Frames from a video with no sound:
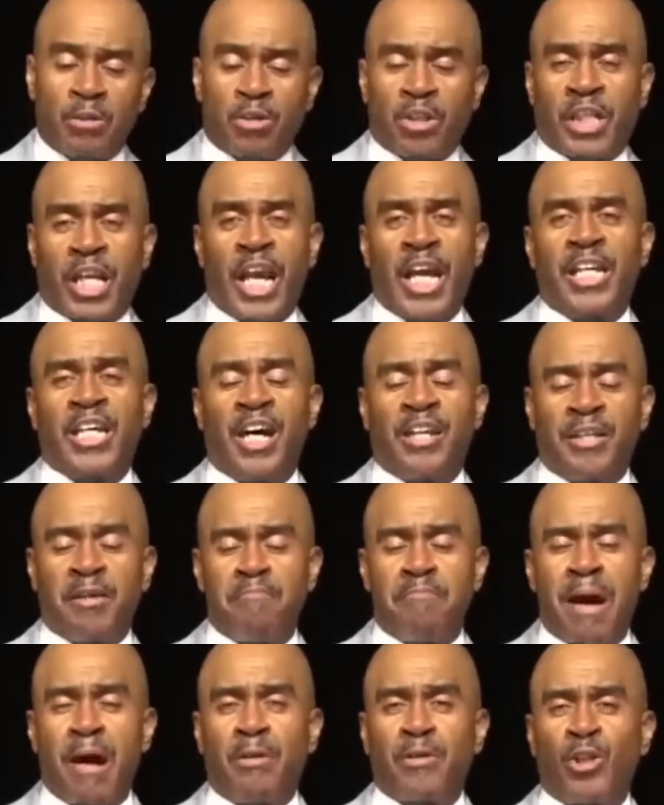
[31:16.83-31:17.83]
Care nothing
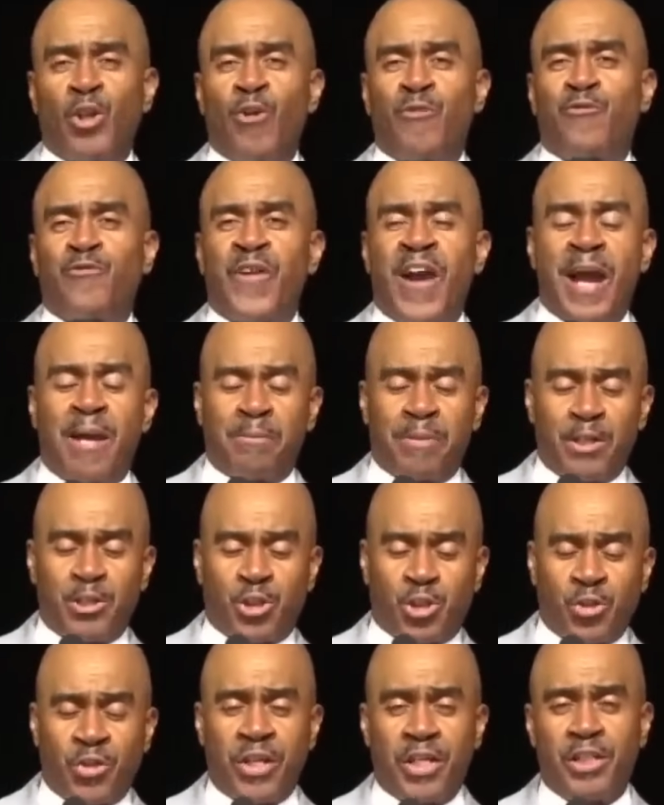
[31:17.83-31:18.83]
about your family
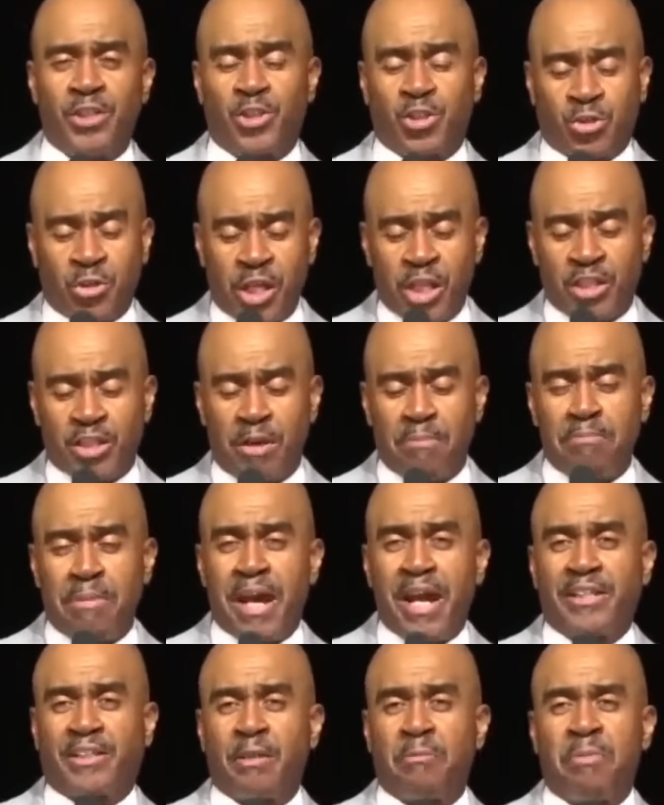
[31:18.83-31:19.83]
trees. Trees are
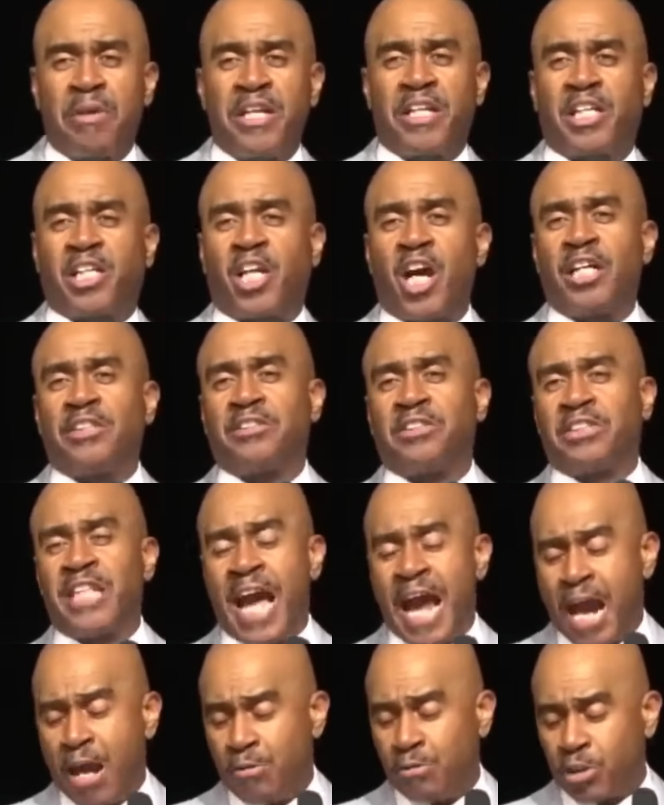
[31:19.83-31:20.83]
made to be cut
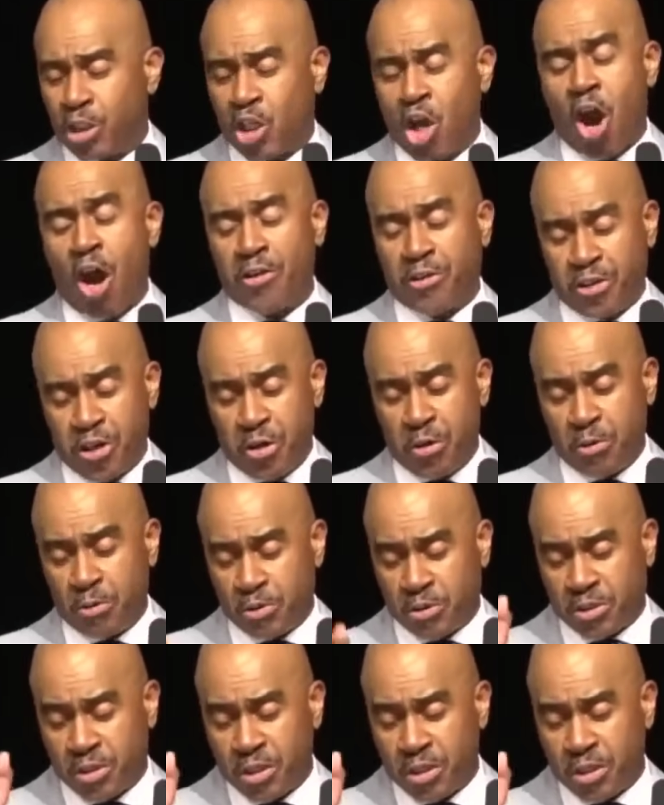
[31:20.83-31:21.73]
down, God knows.